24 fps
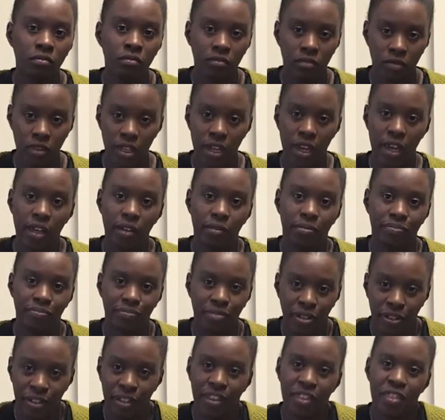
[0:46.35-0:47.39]
yeah,
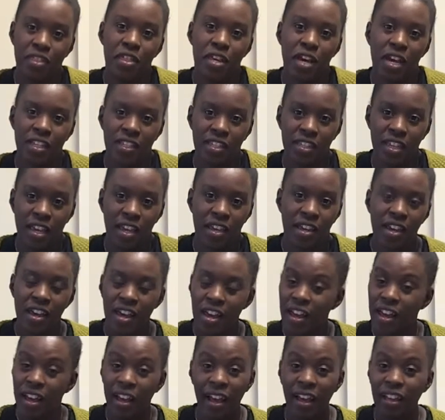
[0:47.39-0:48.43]
that's it.
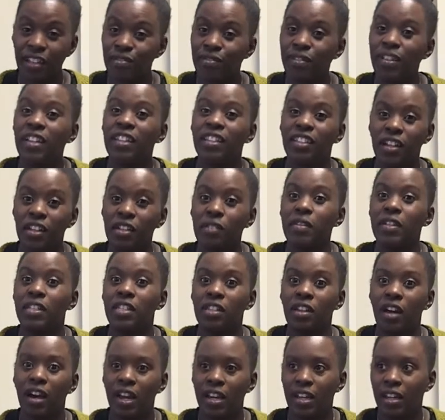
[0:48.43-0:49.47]
That is really the only reason
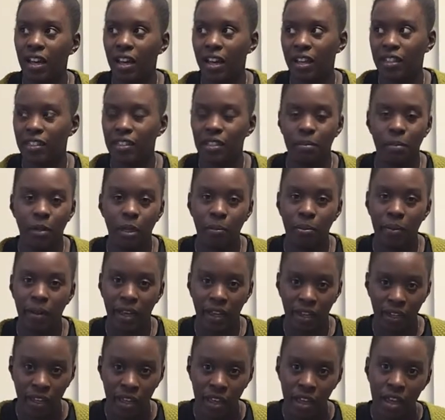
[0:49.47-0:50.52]
I like to meal
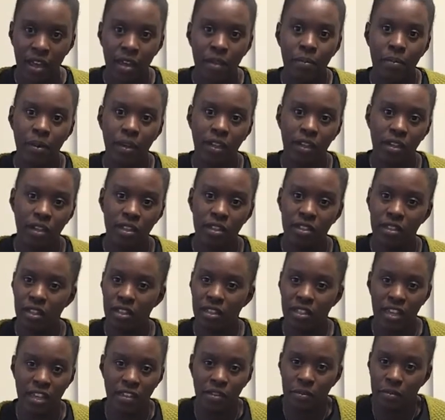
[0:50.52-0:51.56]
plan, because it
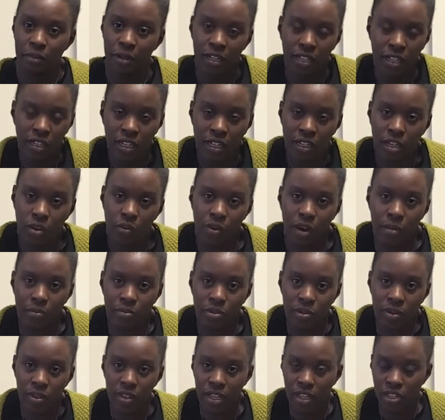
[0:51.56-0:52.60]
saves me money and I know what I'm
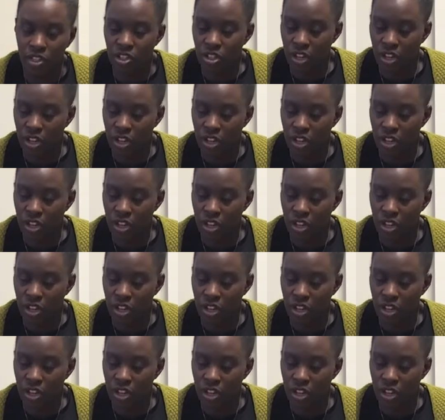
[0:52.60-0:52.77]
doing each